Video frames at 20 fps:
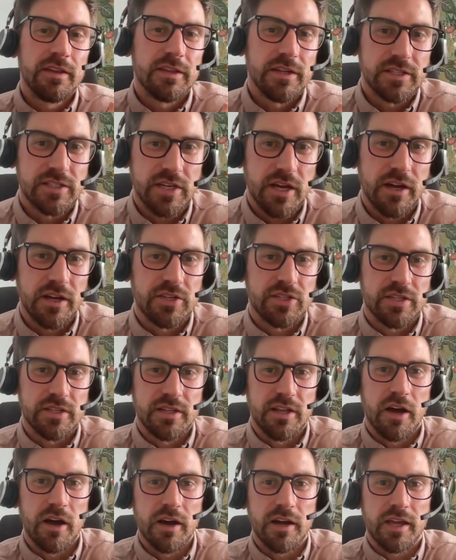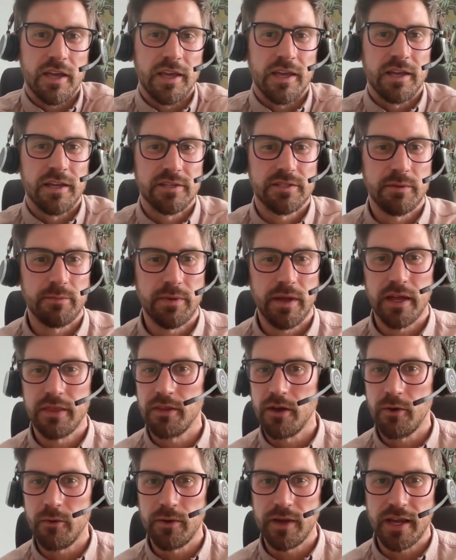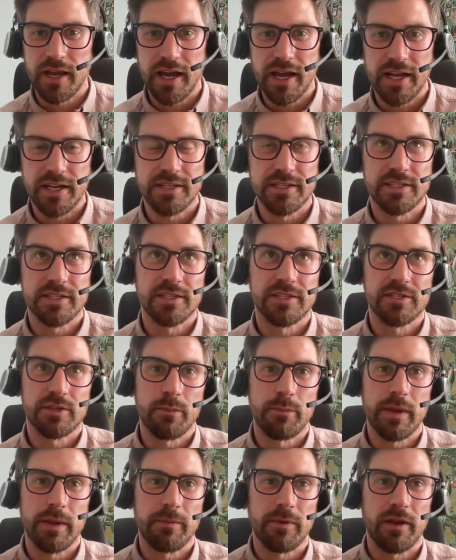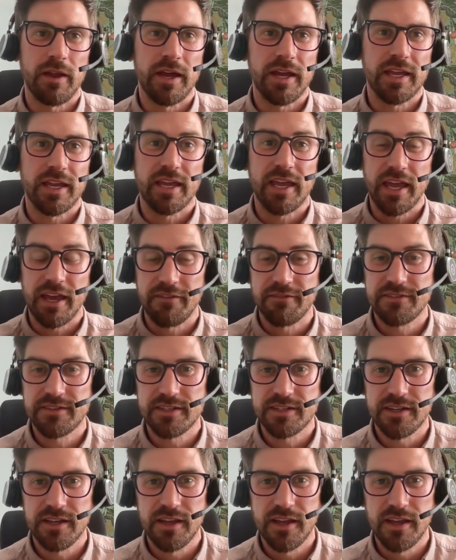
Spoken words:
touch and the hugging, and the holding hands, and some people like gifts.